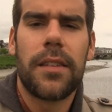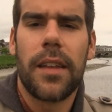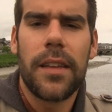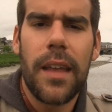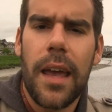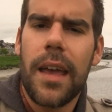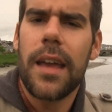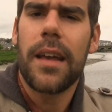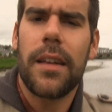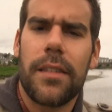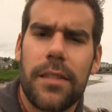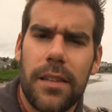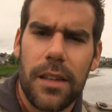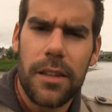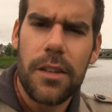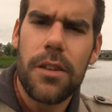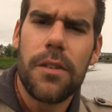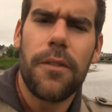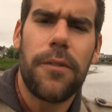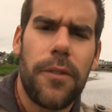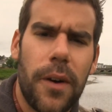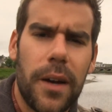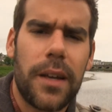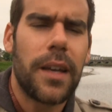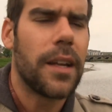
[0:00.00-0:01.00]
Today is the
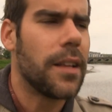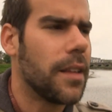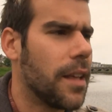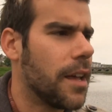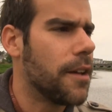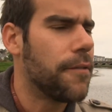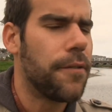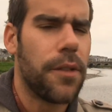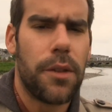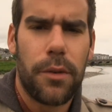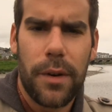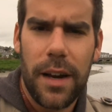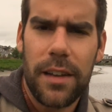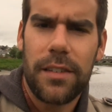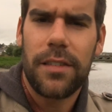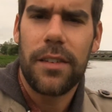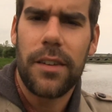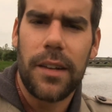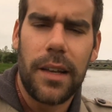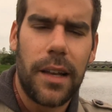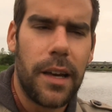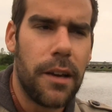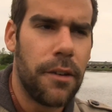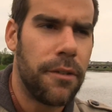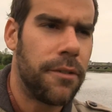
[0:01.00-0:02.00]
new fucking day for the rest of
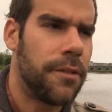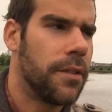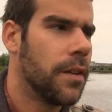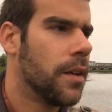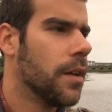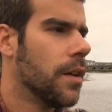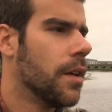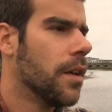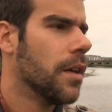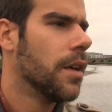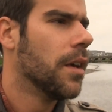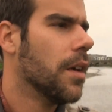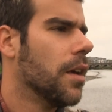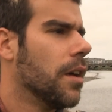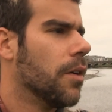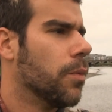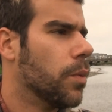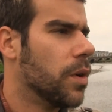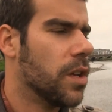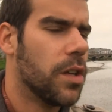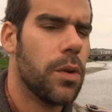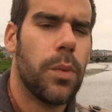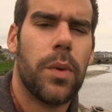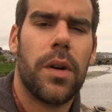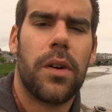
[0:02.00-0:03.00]
your life
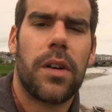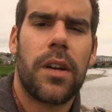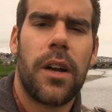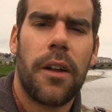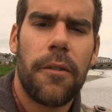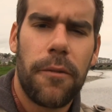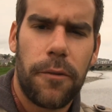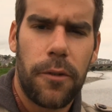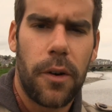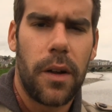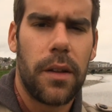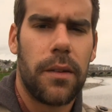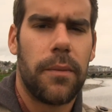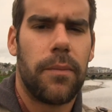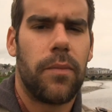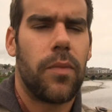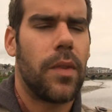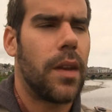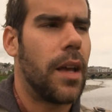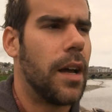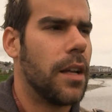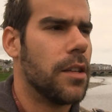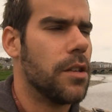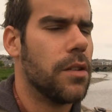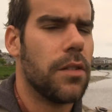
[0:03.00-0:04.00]
where you will confront
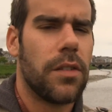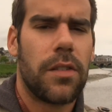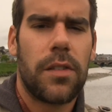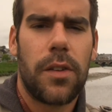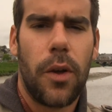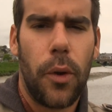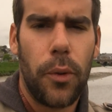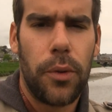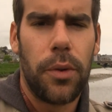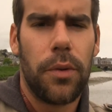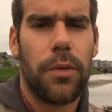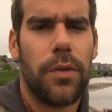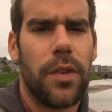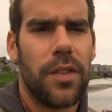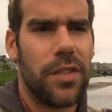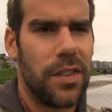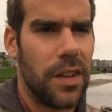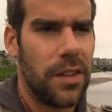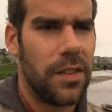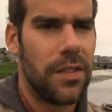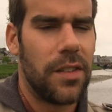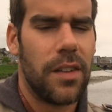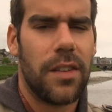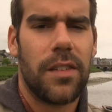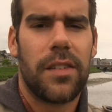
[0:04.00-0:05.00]
and use total
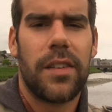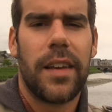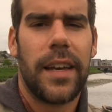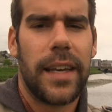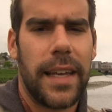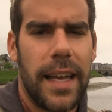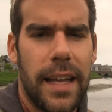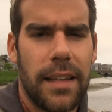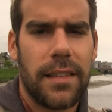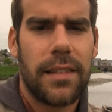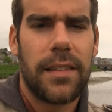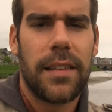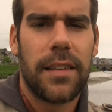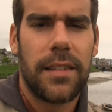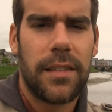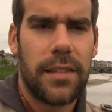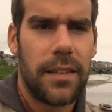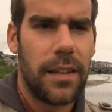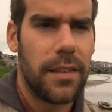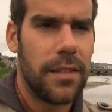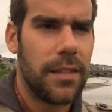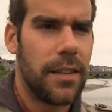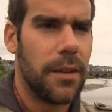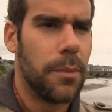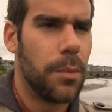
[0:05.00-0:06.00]
resistance against this
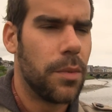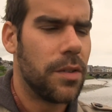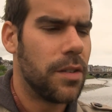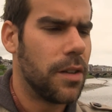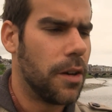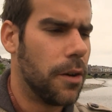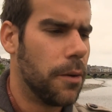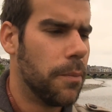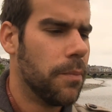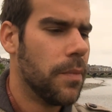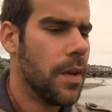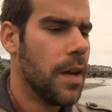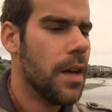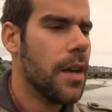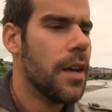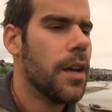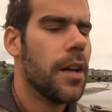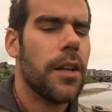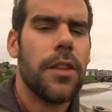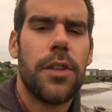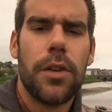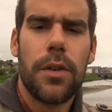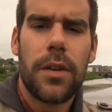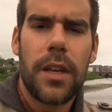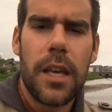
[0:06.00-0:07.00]
system. So
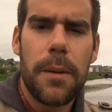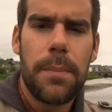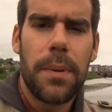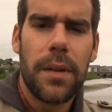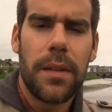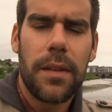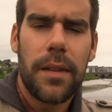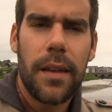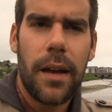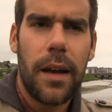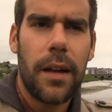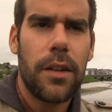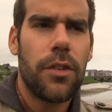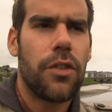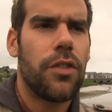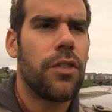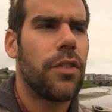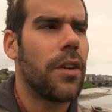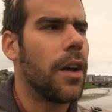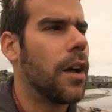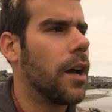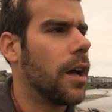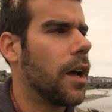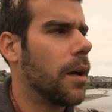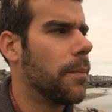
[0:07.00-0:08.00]
do keep in
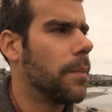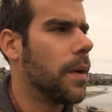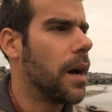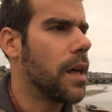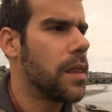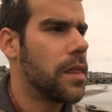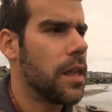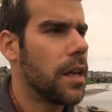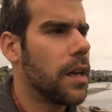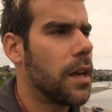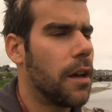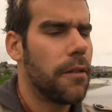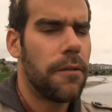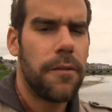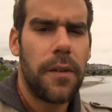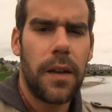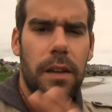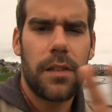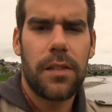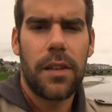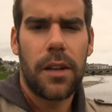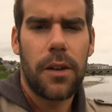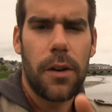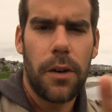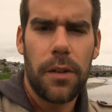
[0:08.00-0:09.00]
touch. I think I
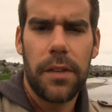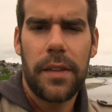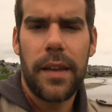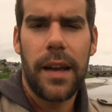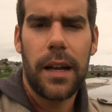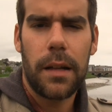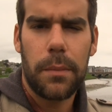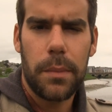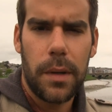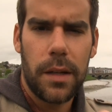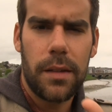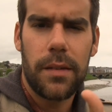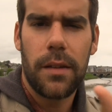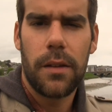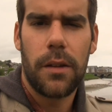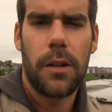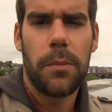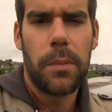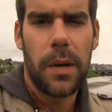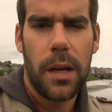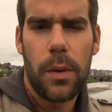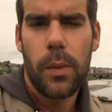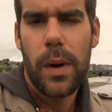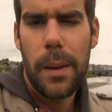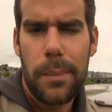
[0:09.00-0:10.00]
fixed the contact button on
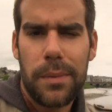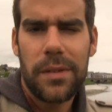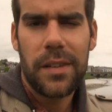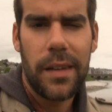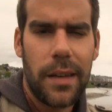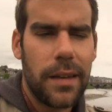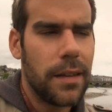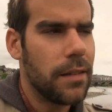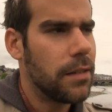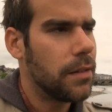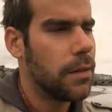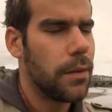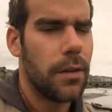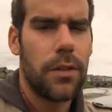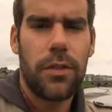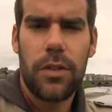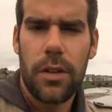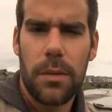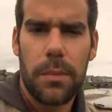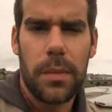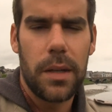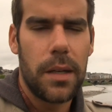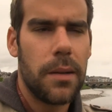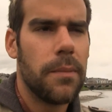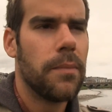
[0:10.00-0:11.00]
my website, so it
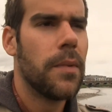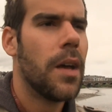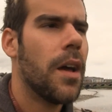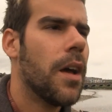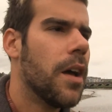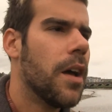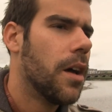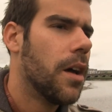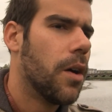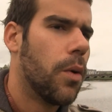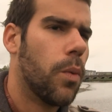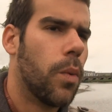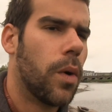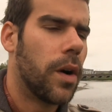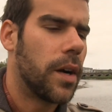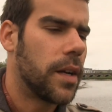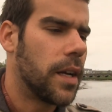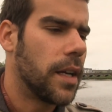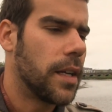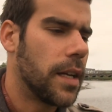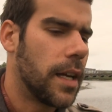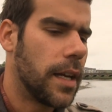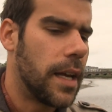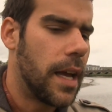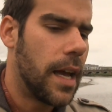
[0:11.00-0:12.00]
should be
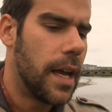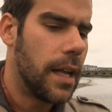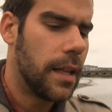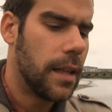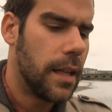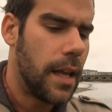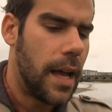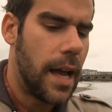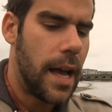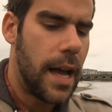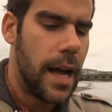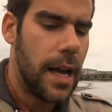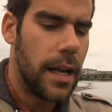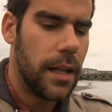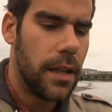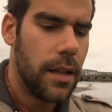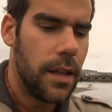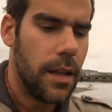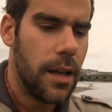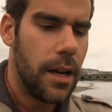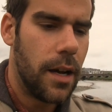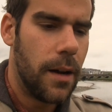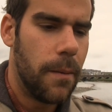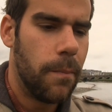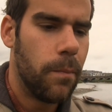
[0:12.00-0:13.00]
working again.
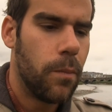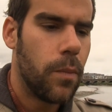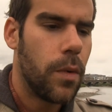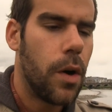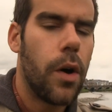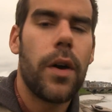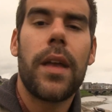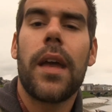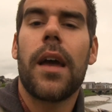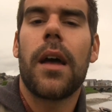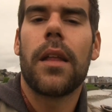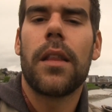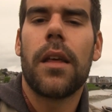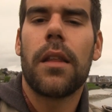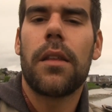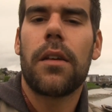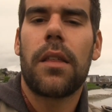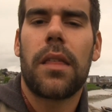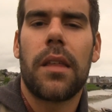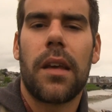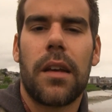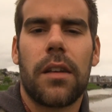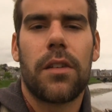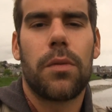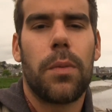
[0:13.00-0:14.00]
And oh yeah, another
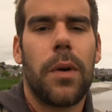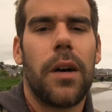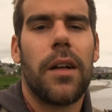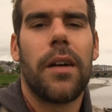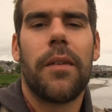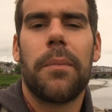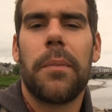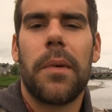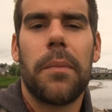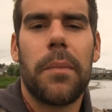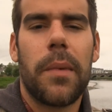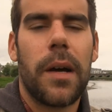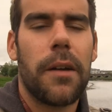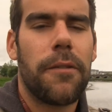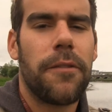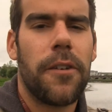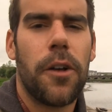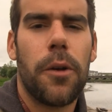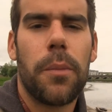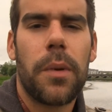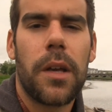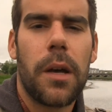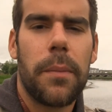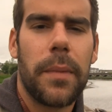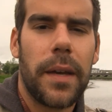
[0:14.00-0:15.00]
thing as well, my
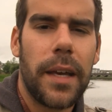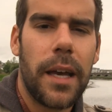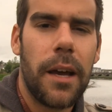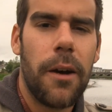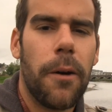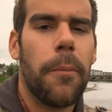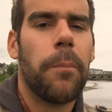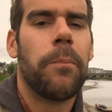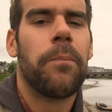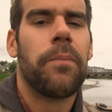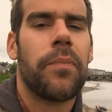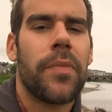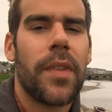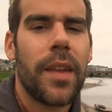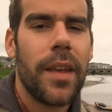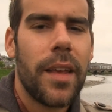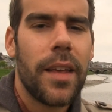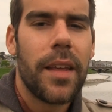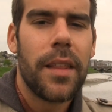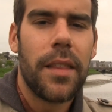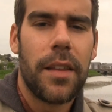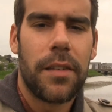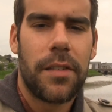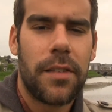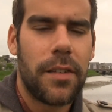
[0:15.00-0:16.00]
film coming out
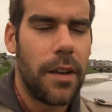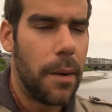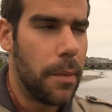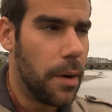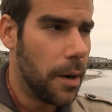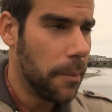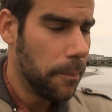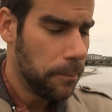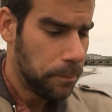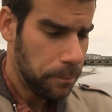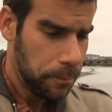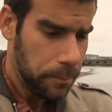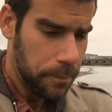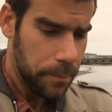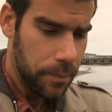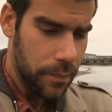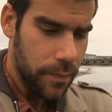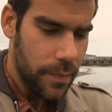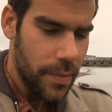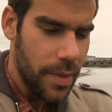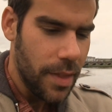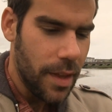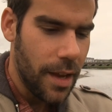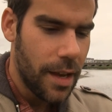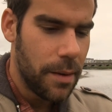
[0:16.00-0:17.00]
this summer,
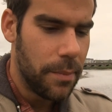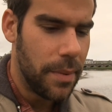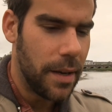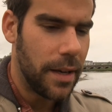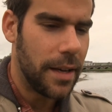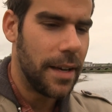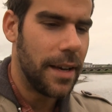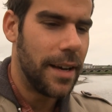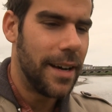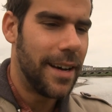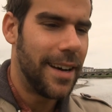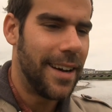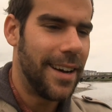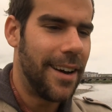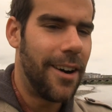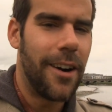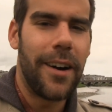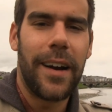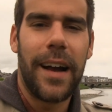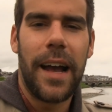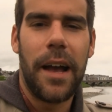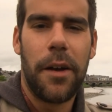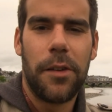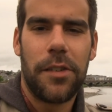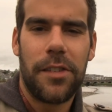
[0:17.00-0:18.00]
a big
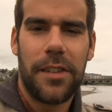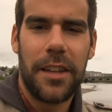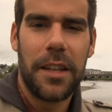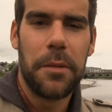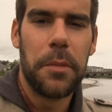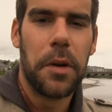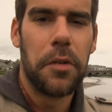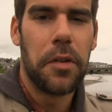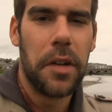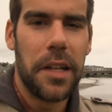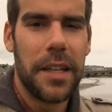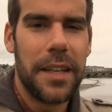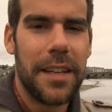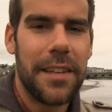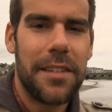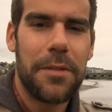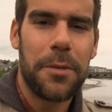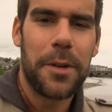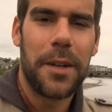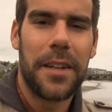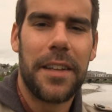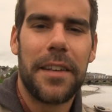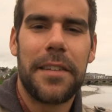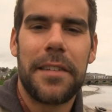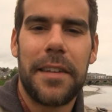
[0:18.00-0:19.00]
art house cinema release.
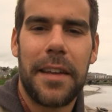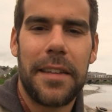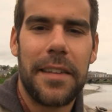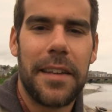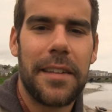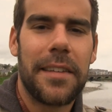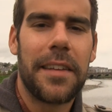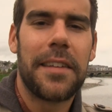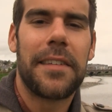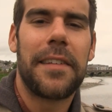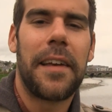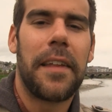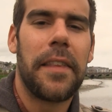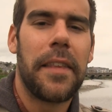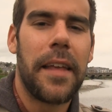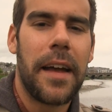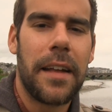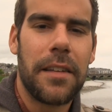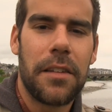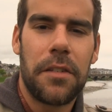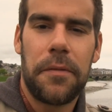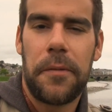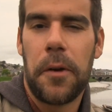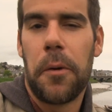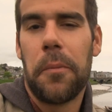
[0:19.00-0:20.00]
We're going to send it to
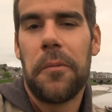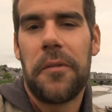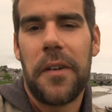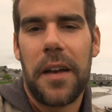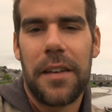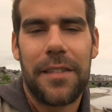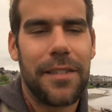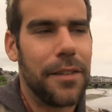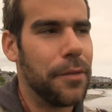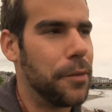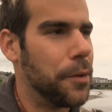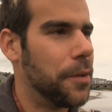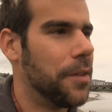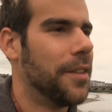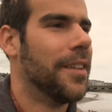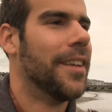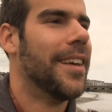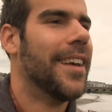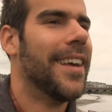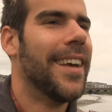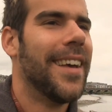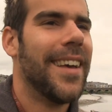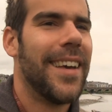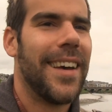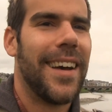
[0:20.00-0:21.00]
Sundance Film Festival
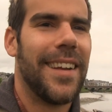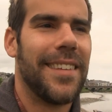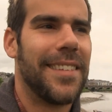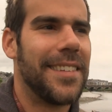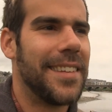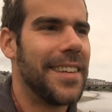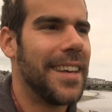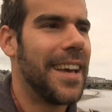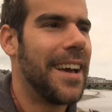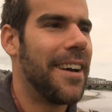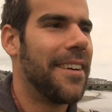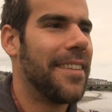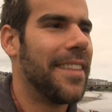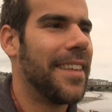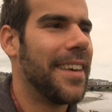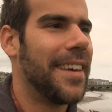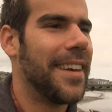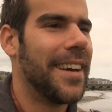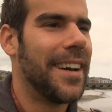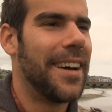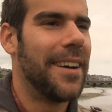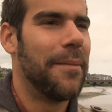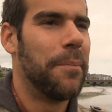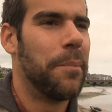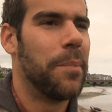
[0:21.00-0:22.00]
and see how
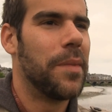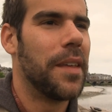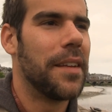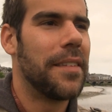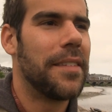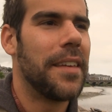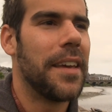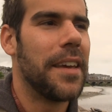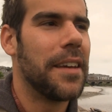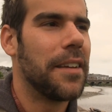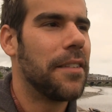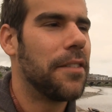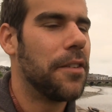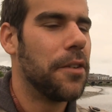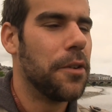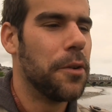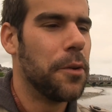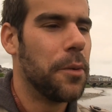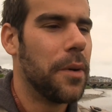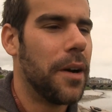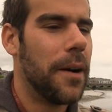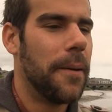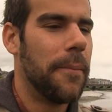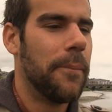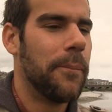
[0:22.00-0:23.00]
they take
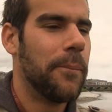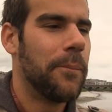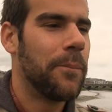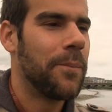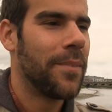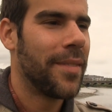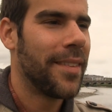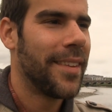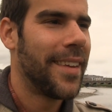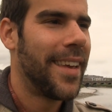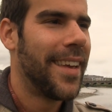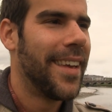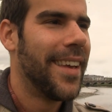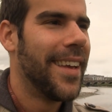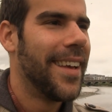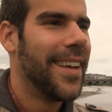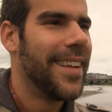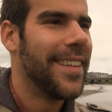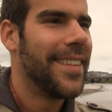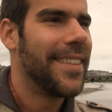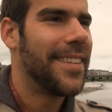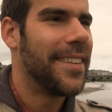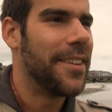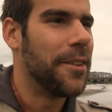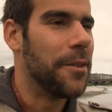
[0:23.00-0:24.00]
to
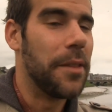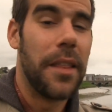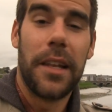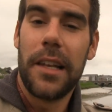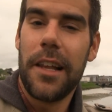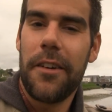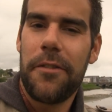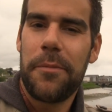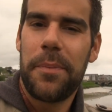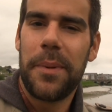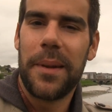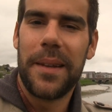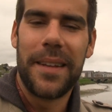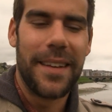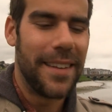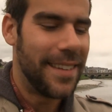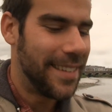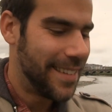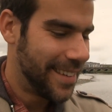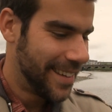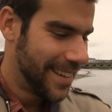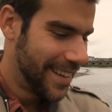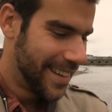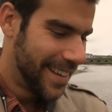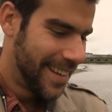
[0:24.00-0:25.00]
the Love
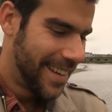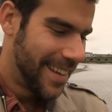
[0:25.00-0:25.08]
Police.